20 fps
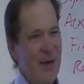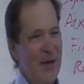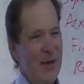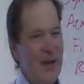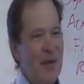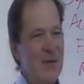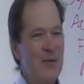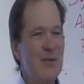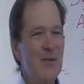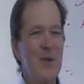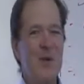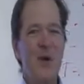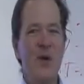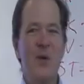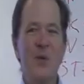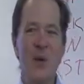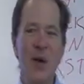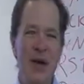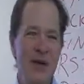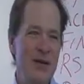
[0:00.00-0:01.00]
He was going
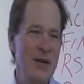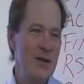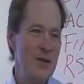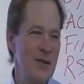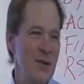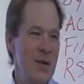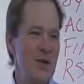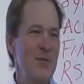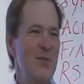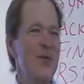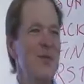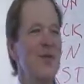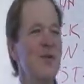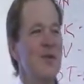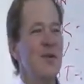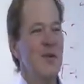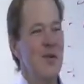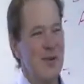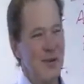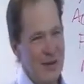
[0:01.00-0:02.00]
around and doing
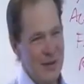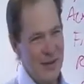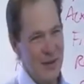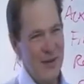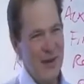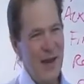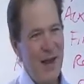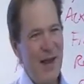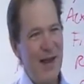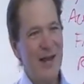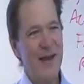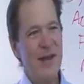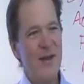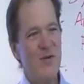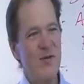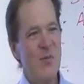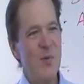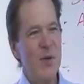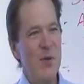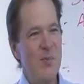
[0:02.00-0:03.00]
physical hacking
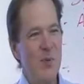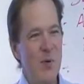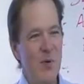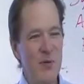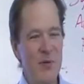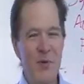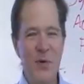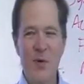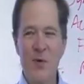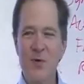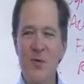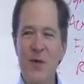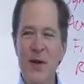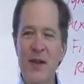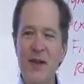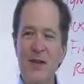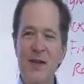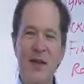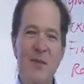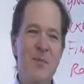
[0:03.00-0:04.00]
of people. So he was
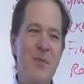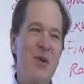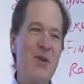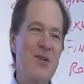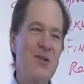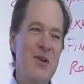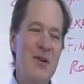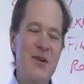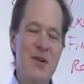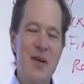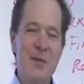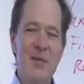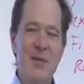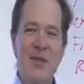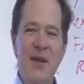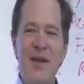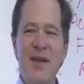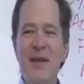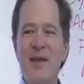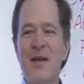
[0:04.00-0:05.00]
following like military types,
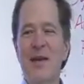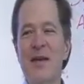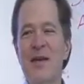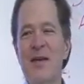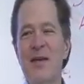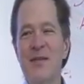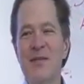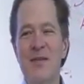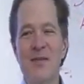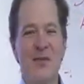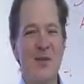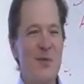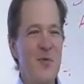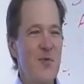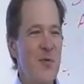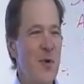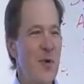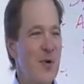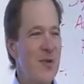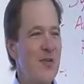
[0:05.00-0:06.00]
taking digital
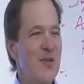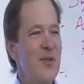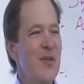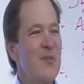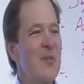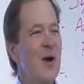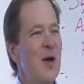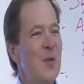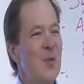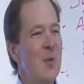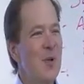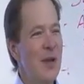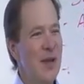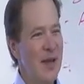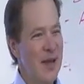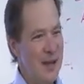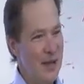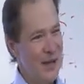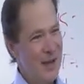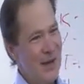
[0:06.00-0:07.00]
photos of them on a
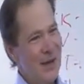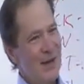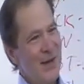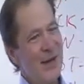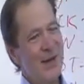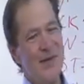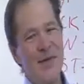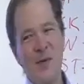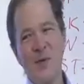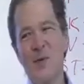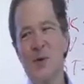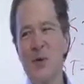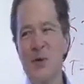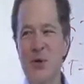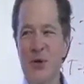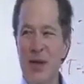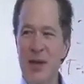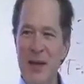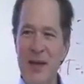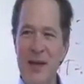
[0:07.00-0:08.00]
plane as they were
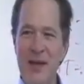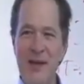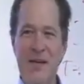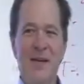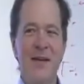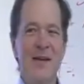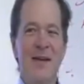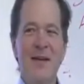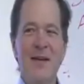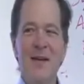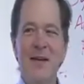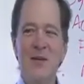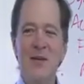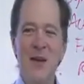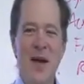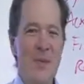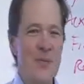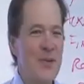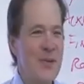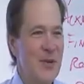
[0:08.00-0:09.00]
looking at
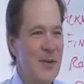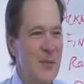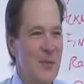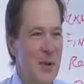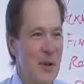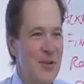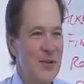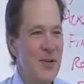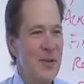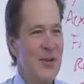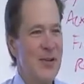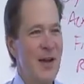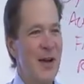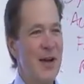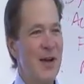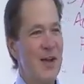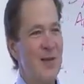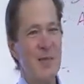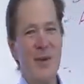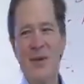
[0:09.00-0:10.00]
top secret military
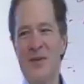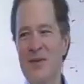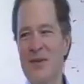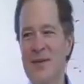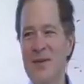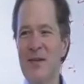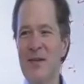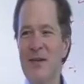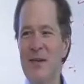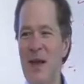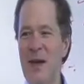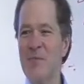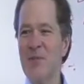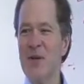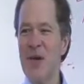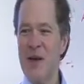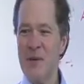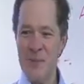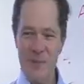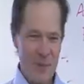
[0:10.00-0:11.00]
documents
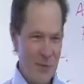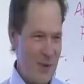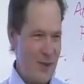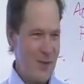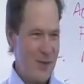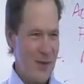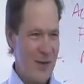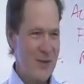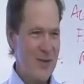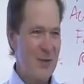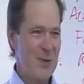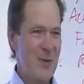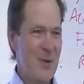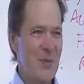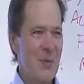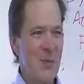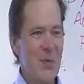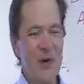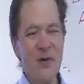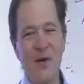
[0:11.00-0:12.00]
laptop, next to
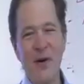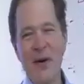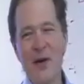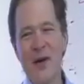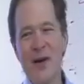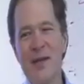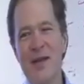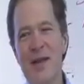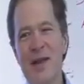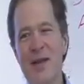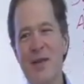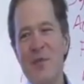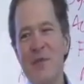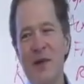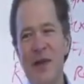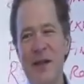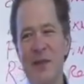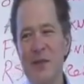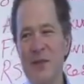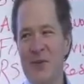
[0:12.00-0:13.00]
him or whatever. Then he
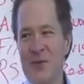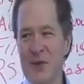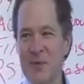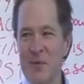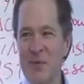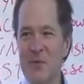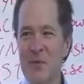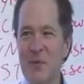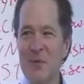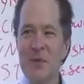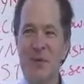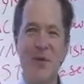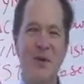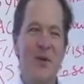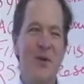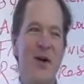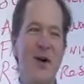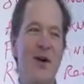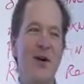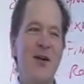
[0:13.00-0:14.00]
followed some of them to their
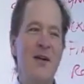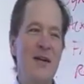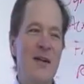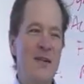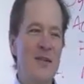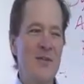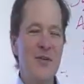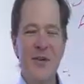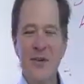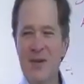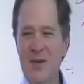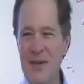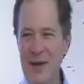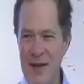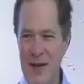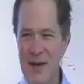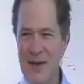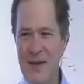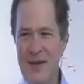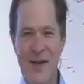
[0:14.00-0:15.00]
car and he saw that they
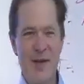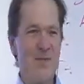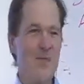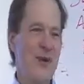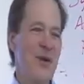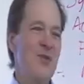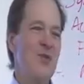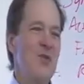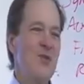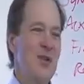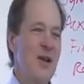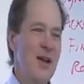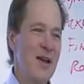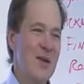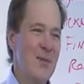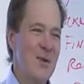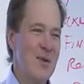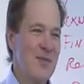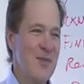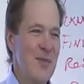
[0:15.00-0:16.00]
had confidential
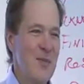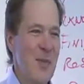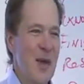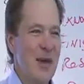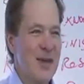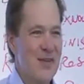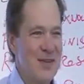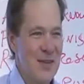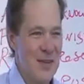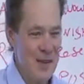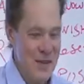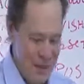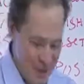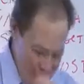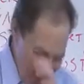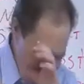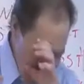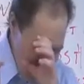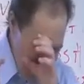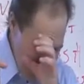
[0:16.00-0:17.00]
documents in the back seat,
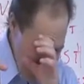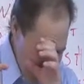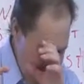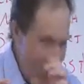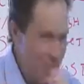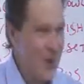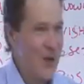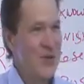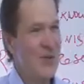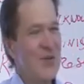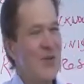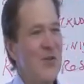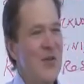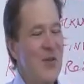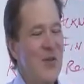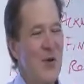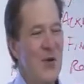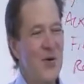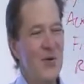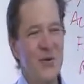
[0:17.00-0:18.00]
so he took pictures
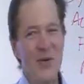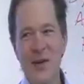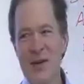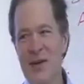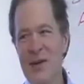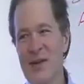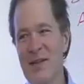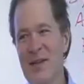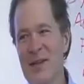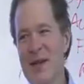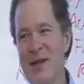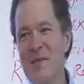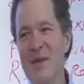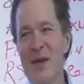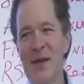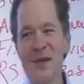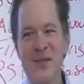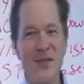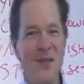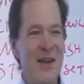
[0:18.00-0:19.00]
of those. Then he
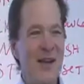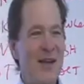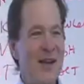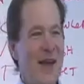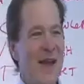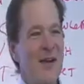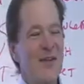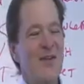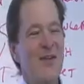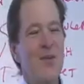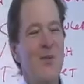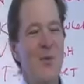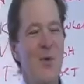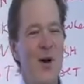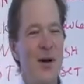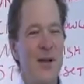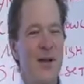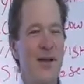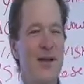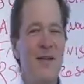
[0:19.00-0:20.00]
managed to actually
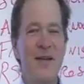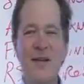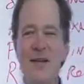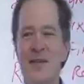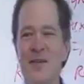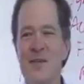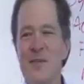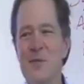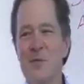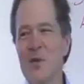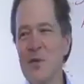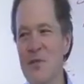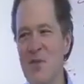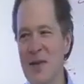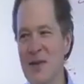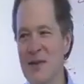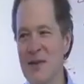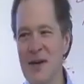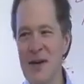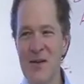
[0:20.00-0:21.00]
walk into some
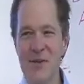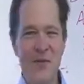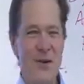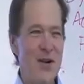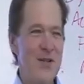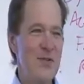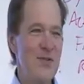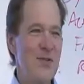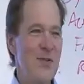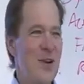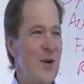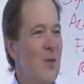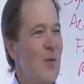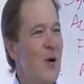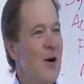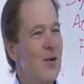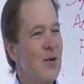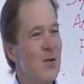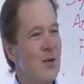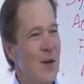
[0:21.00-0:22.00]
defense contractors, and he
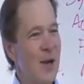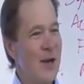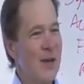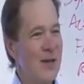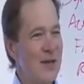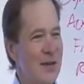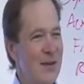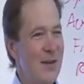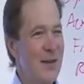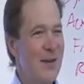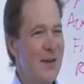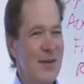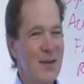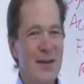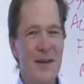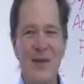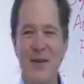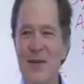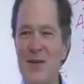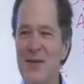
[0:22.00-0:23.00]
walked around,
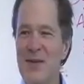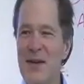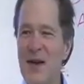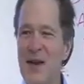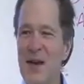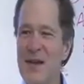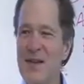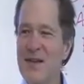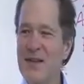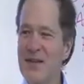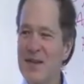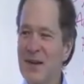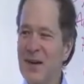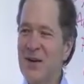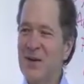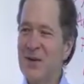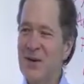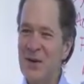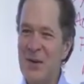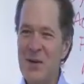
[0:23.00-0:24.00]
he said hi to the
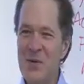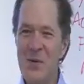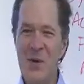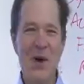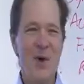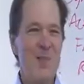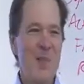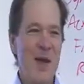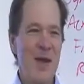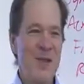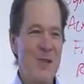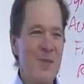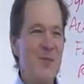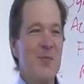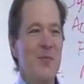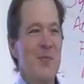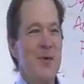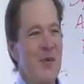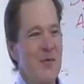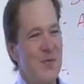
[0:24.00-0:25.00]
secretary and walked past them. It
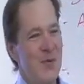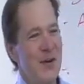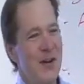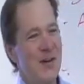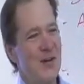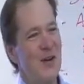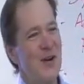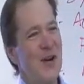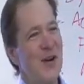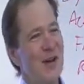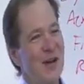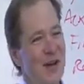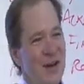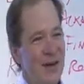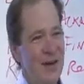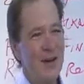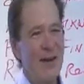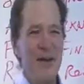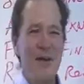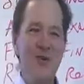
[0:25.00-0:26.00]
was a pretty funny talk, and
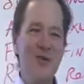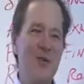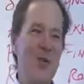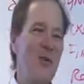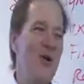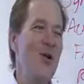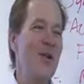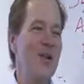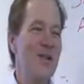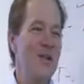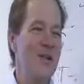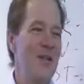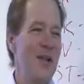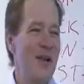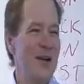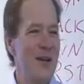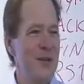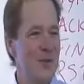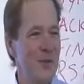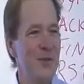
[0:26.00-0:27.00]
it showed all his
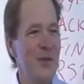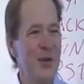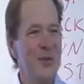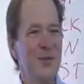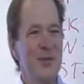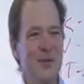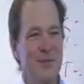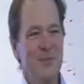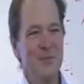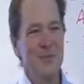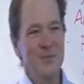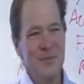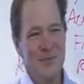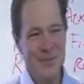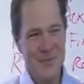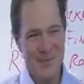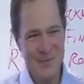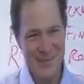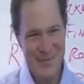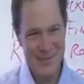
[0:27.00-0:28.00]
slides or whatever.
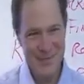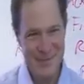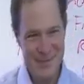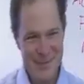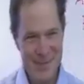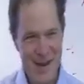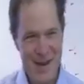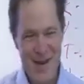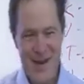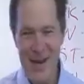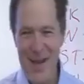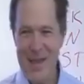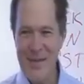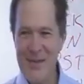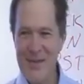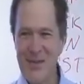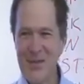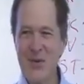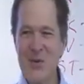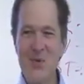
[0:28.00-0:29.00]
He
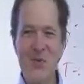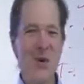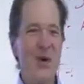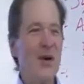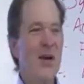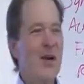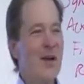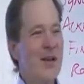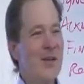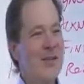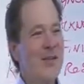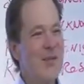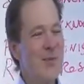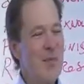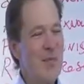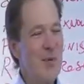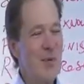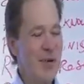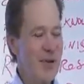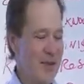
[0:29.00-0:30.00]
even showed where some
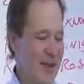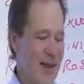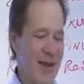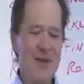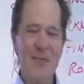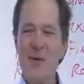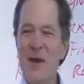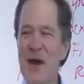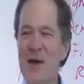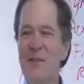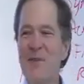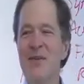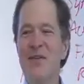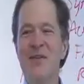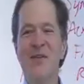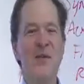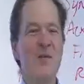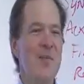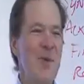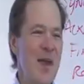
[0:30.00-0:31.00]
employees had copies
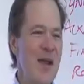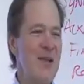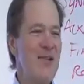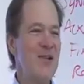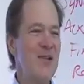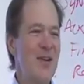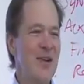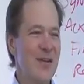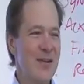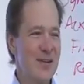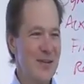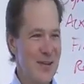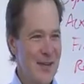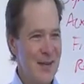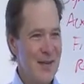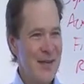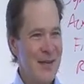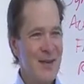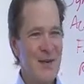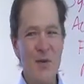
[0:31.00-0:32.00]
of their paychecks,
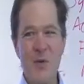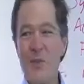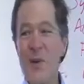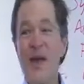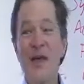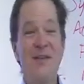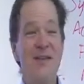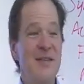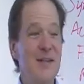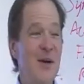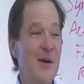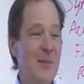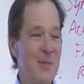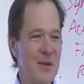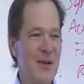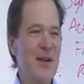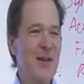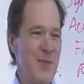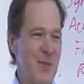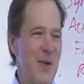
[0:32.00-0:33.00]
the pay stubs,
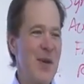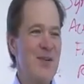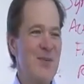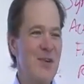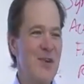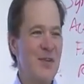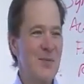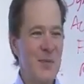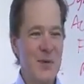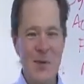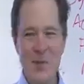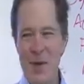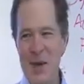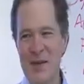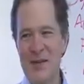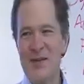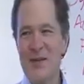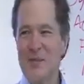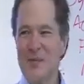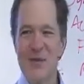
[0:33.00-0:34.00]
not the paychecks, but the
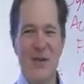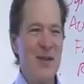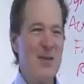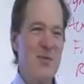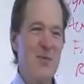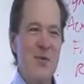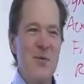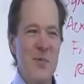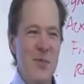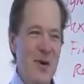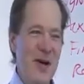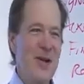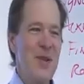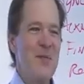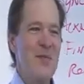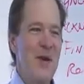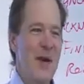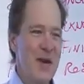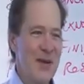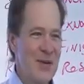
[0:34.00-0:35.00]
pay stubs, and they threw them around
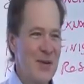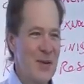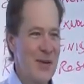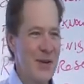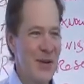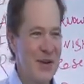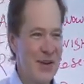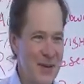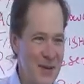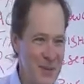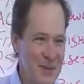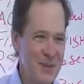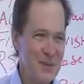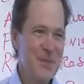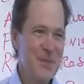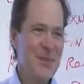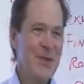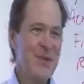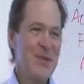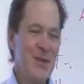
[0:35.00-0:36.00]
the back of their car.
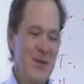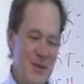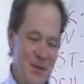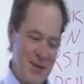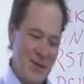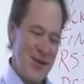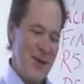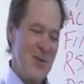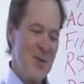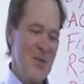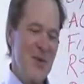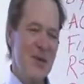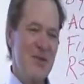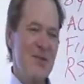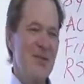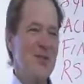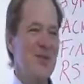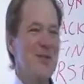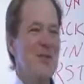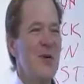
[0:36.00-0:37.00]
So he was taking
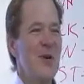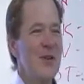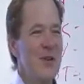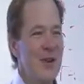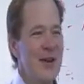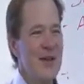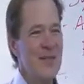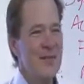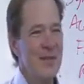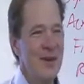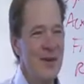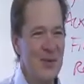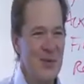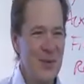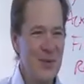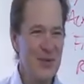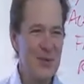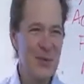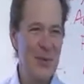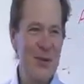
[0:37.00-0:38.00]
pictures of all the
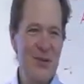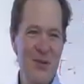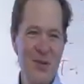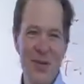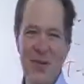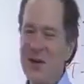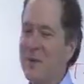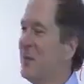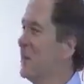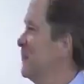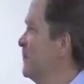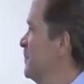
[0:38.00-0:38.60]
confidential information on them.